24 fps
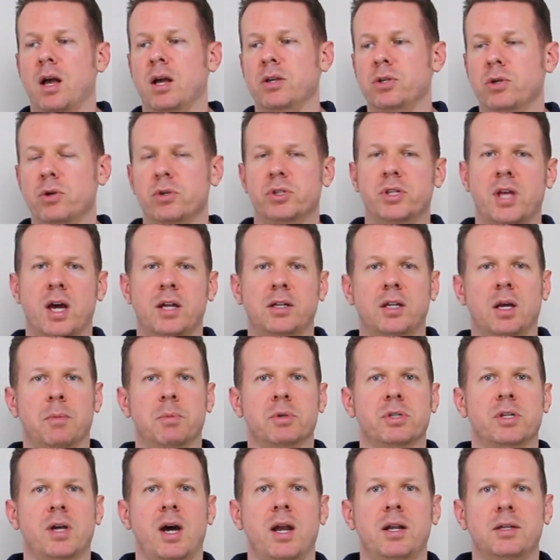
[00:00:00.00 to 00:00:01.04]
Use that
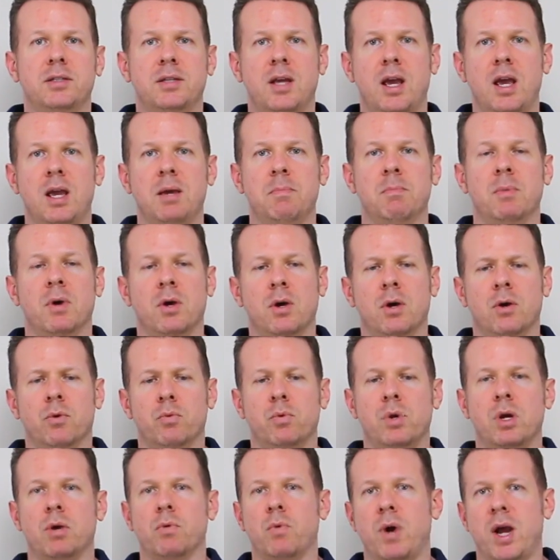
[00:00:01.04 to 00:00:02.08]
double-sided tape,
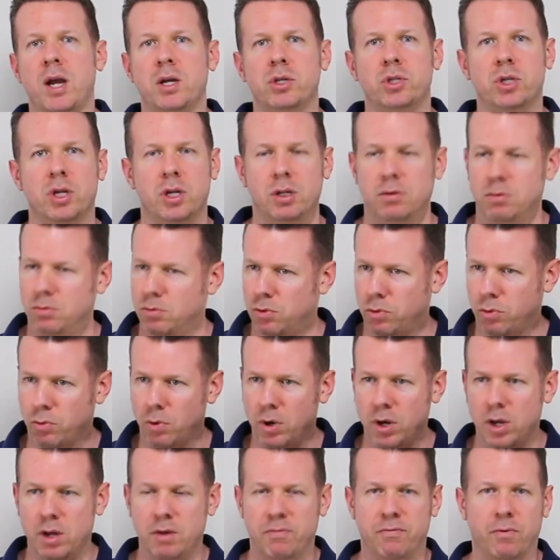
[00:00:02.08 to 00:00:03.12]
rearrange it
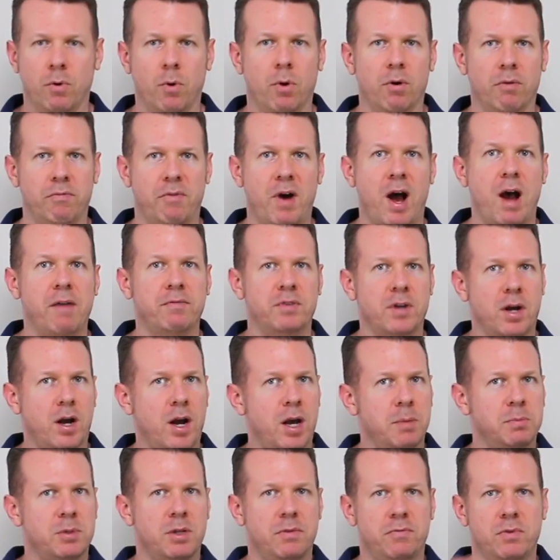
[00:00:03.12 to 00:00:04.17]
3, 4, 5
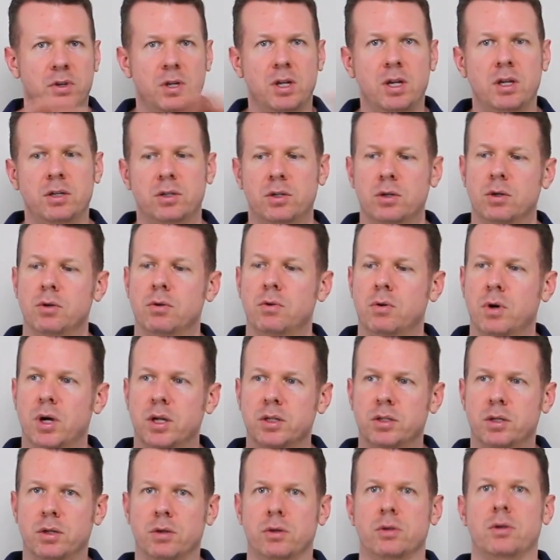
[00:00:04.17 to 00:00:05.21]
times if you need to
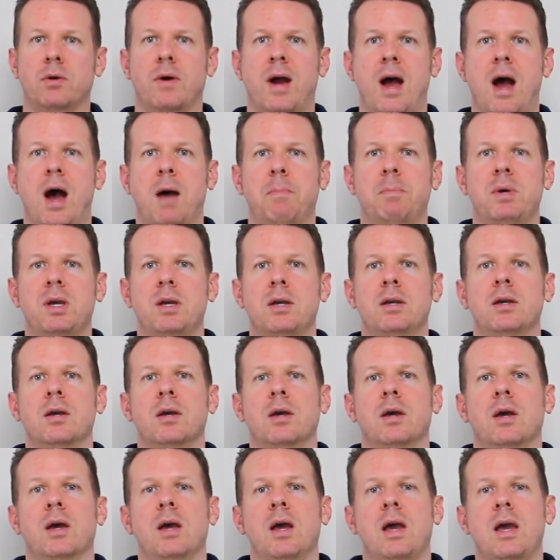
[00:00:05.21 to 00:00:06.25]
until you're happy
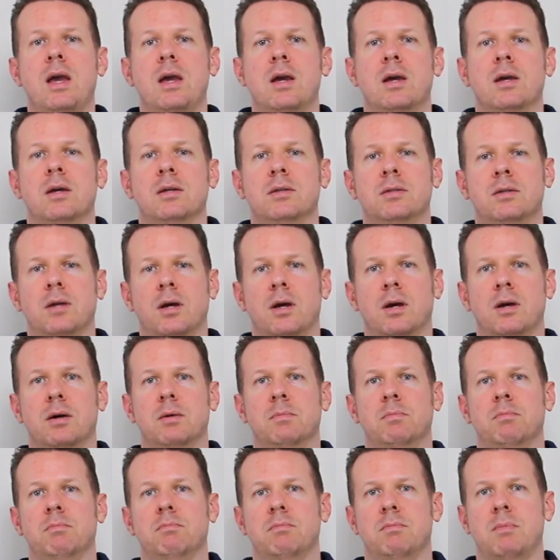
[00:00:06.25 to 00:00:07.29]

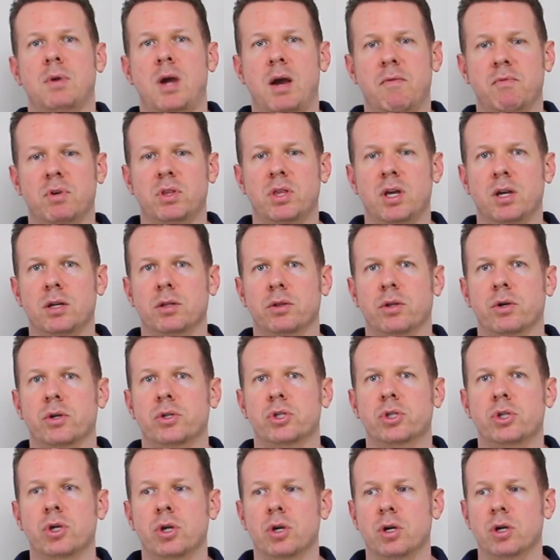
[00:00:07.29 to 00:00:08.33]
and everything
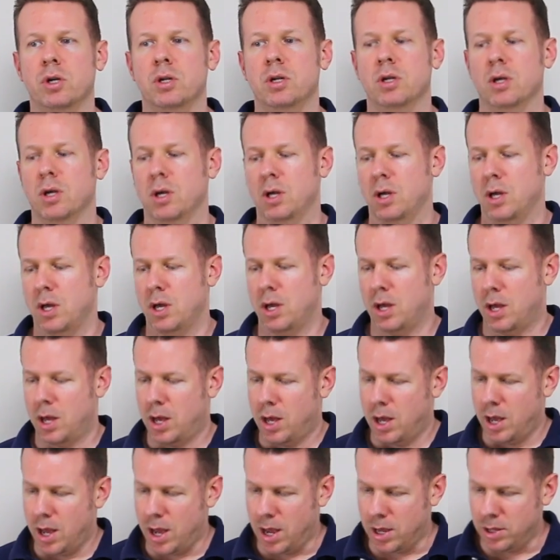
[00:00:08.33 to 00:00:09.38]
looks good.
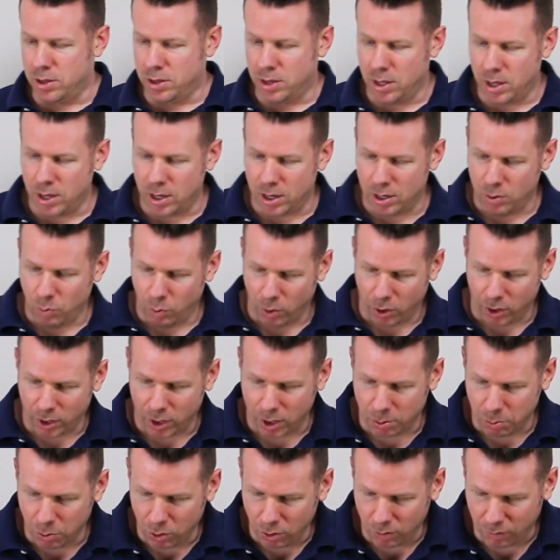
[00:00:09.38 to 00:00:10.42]
And then we're going
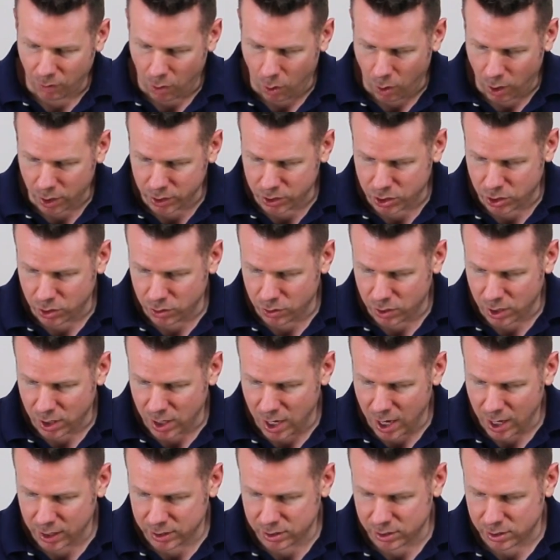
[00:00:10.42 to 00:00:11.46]
to move on to the
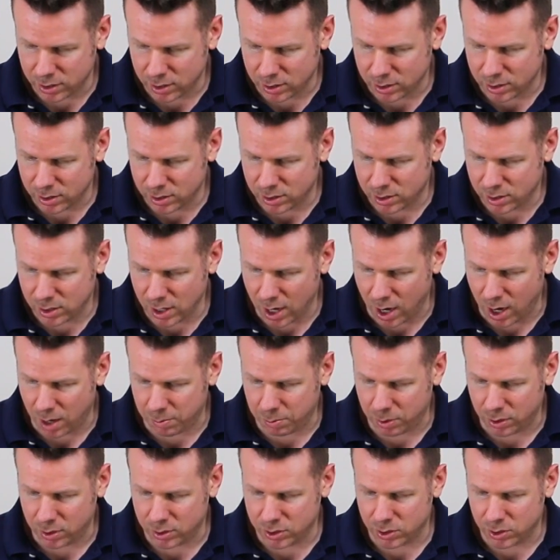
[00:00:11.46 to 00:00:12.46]
next step.